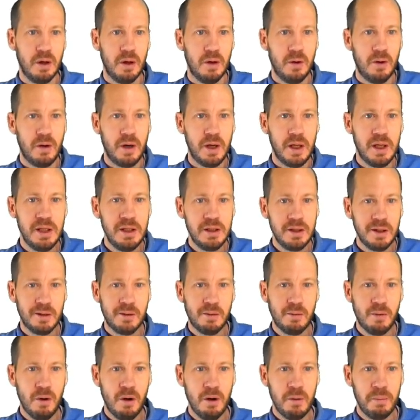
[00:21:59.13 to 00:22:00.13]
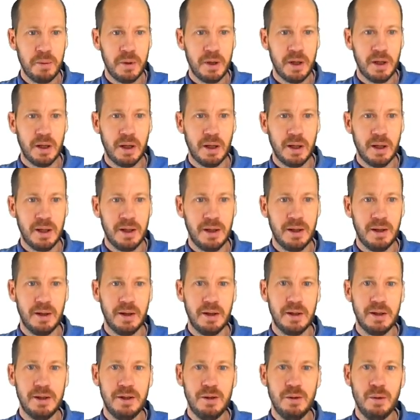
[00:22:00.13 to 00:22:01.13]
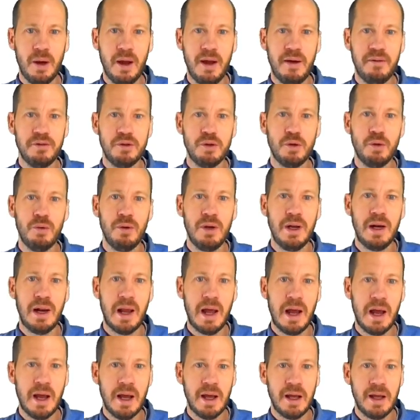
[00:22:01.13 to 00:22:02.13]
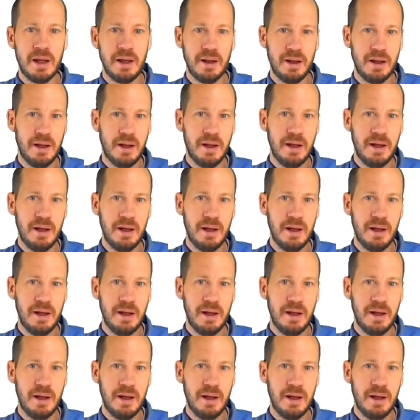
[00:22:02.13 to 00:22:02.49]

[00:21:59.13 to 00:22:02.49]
or intercropping, in, you have to rely